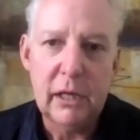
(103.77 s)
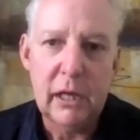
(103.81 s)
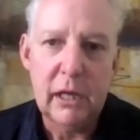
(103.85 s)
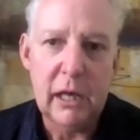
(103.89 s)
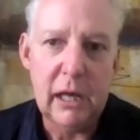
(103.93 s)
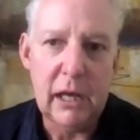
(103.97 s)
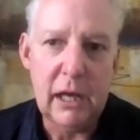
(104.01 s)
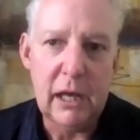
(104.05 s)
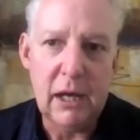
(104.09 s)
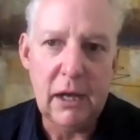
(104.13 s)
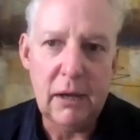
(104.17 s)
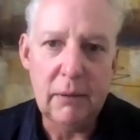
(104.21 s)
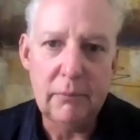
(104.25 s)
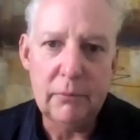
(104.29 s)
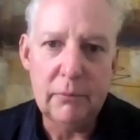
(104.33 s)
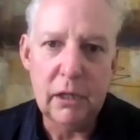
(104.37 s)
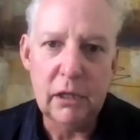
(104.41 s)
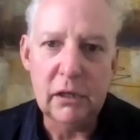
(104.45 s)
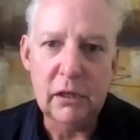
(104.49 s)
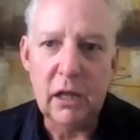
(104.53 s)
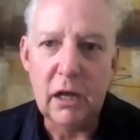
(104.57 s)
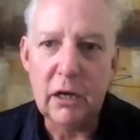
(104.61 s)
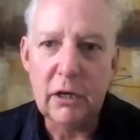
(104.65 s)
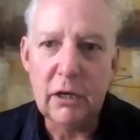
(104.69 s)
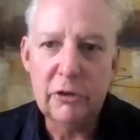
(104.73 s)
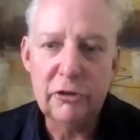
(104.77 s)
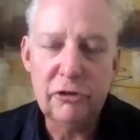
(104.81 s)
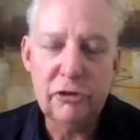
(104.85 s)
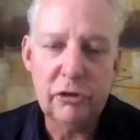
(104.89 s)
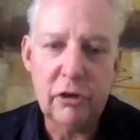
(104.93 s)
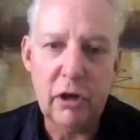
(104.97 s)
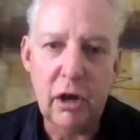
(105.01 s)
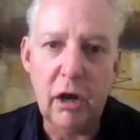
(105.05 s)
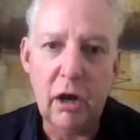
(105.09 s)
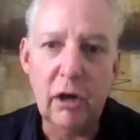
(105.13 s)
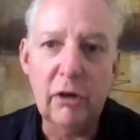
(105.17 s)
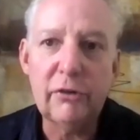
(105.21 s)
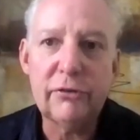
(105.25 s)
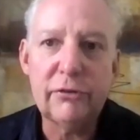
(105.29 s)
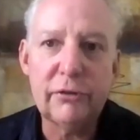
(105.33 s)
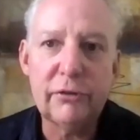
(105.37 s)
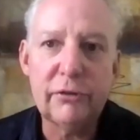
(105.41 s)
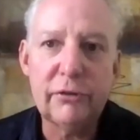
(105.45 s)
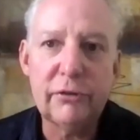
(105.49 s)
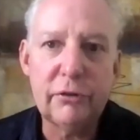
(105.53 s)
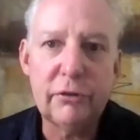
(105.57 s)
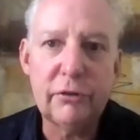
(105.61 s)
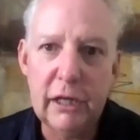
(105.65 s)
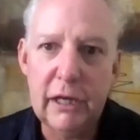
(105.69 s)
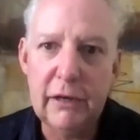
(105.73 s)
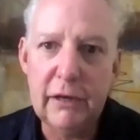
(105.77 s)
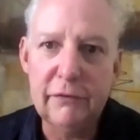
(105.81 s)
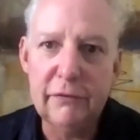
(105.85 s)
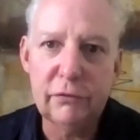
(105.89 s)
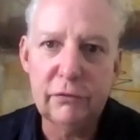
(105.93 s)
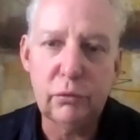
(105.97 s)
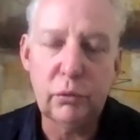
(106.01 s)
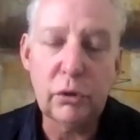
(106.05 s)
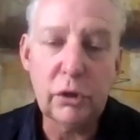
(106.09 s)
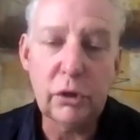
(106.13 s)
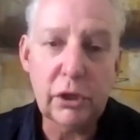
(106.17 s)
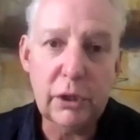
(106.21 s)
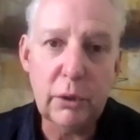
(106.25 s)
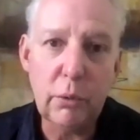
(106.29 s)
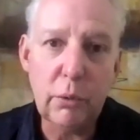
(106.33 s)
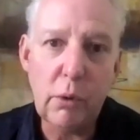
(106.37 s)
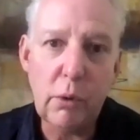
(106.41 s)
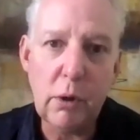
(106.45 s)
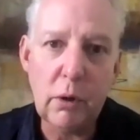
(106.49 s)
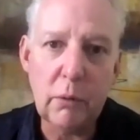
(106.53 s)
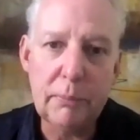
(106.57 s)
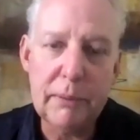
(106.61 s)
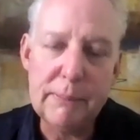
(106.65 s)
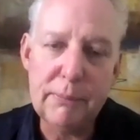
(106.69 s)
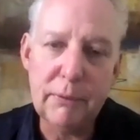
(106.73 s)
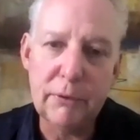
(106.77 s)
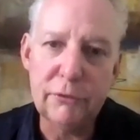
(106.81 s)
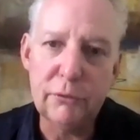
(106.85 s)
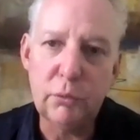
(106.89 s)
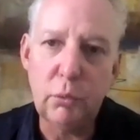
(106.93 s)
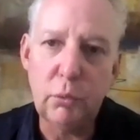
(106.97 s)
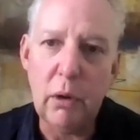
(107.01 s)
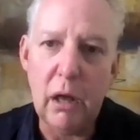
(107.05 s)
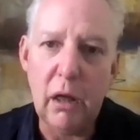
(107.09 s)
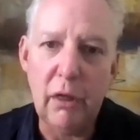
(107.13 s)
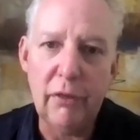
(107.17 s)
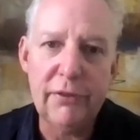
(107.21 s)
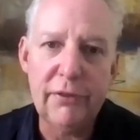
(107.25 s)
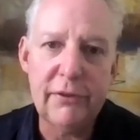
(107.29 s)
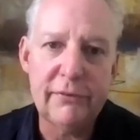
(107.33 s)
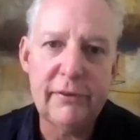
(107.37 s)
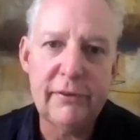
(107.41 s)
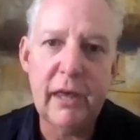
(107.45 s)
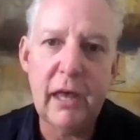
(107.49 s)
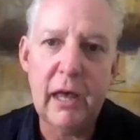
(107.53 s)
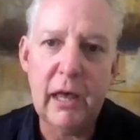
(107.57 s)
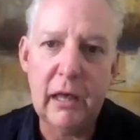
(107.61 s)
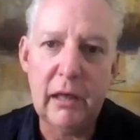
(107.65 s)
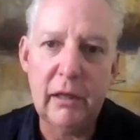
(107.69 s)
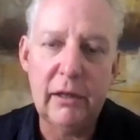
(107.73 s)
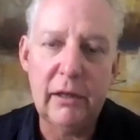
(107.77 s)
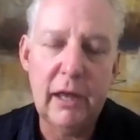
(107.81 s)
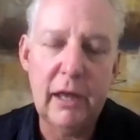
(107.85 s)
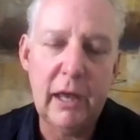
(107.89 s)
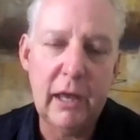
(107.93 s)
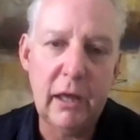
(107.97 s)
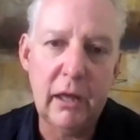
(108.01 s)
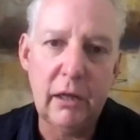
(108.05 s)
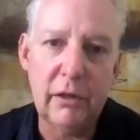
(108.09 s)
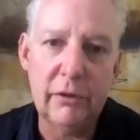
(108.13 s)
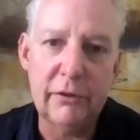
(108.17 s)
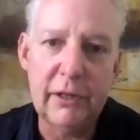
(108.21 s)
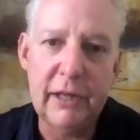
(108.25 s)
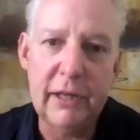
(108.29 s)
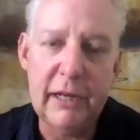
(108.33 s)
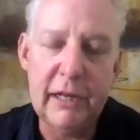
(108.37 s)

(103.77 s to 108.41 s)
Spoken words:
a large arsenal of really where people's wealth is held,